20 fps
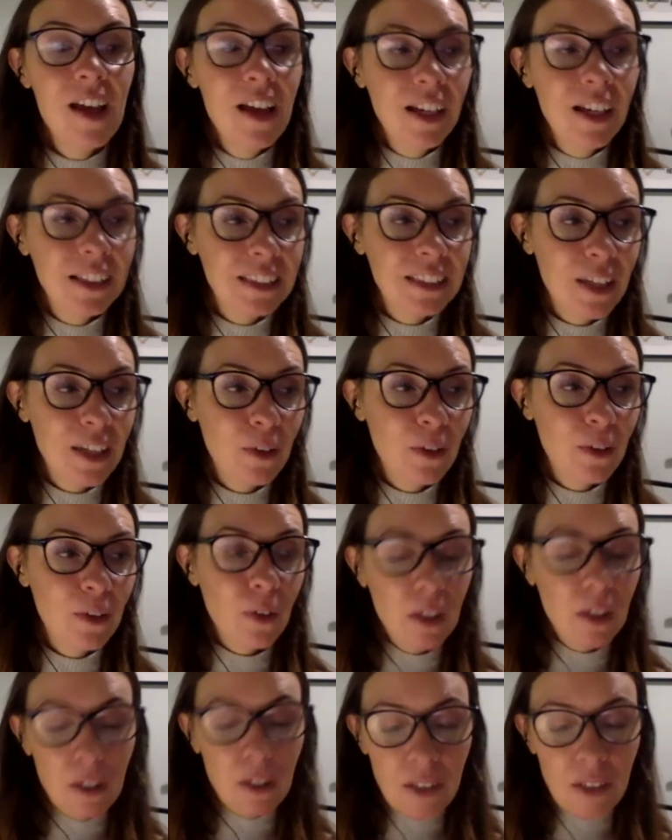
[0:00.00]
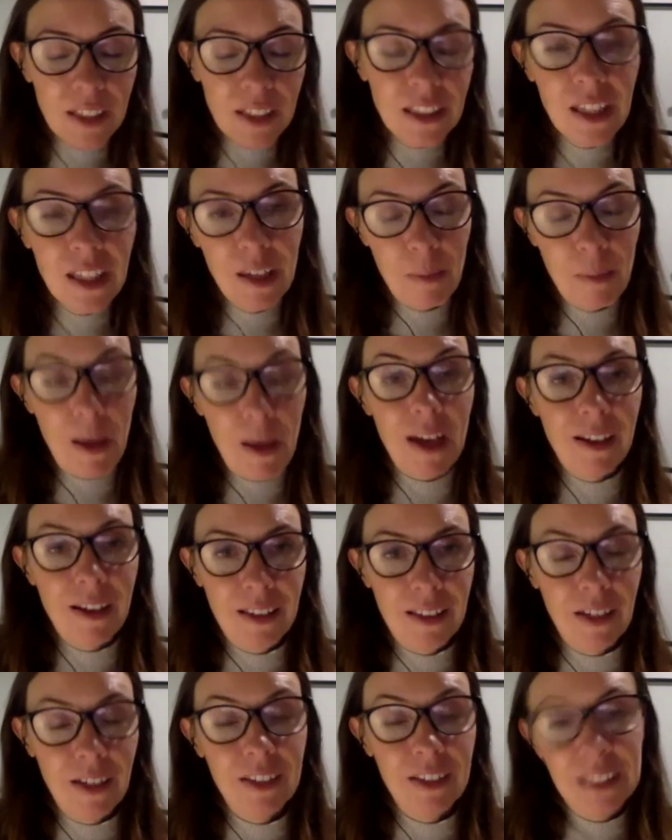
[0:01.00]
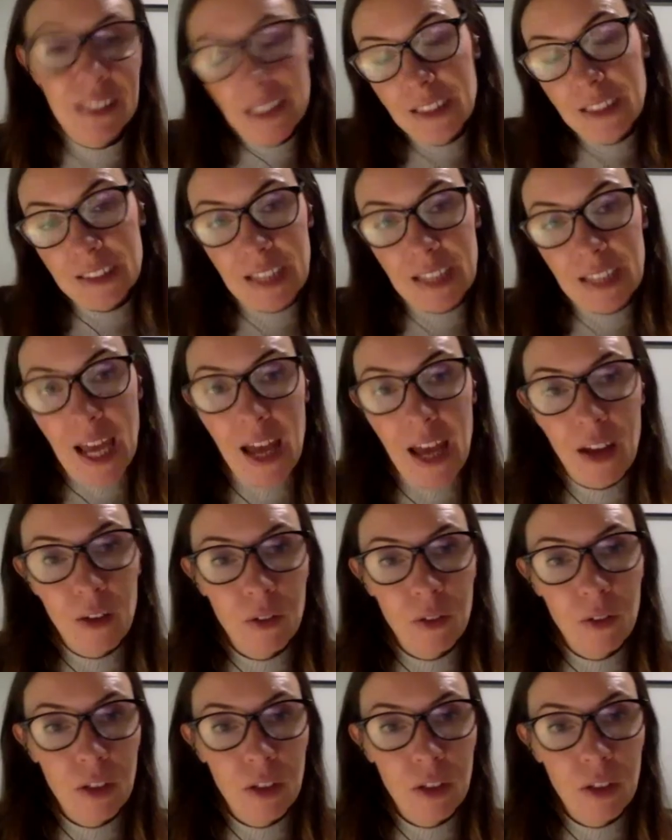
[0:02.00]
So you need to think about it, those things now.